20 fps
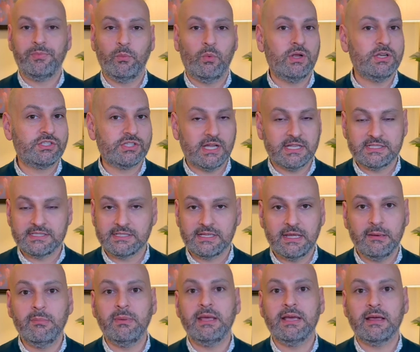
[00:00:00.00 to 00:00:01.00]
One shots
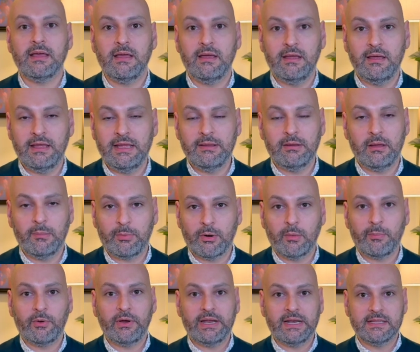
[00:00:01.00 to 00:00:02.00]
can be
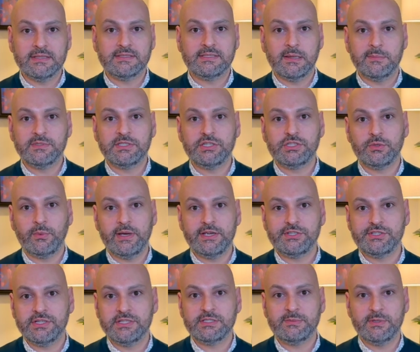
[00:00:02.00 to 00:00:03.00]
appropriate in some
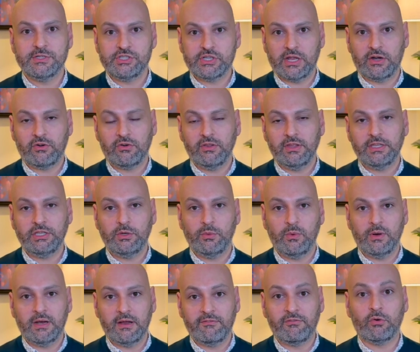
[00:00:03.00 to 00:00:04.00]
situations, but generally you
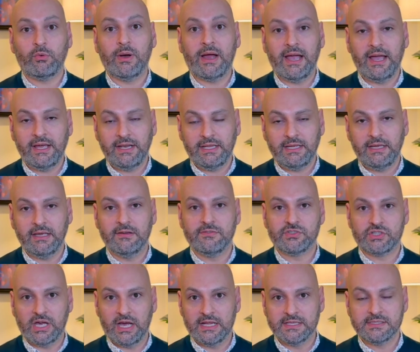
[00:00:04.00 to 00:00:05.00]
want a variety of
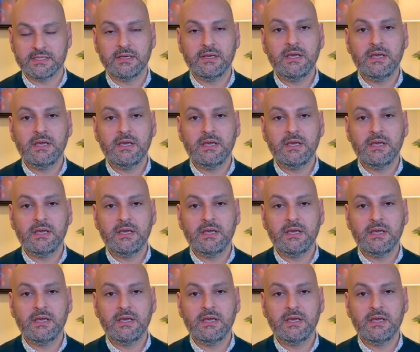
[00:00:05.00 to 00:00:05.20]
shots.